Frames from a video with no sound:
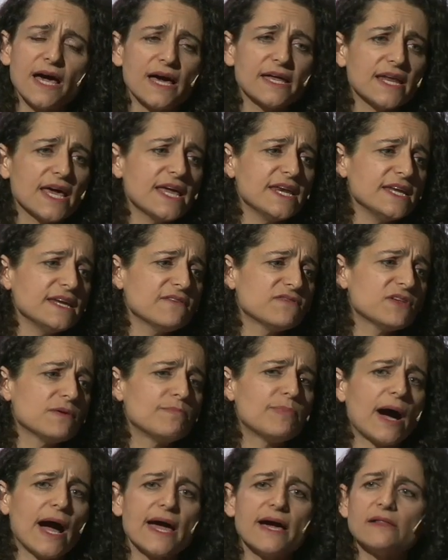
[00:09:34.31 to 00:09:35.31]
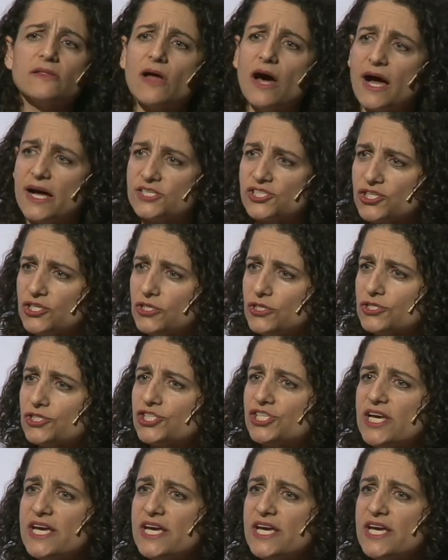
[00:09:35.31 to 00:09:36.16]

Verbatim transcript: Not any of the biological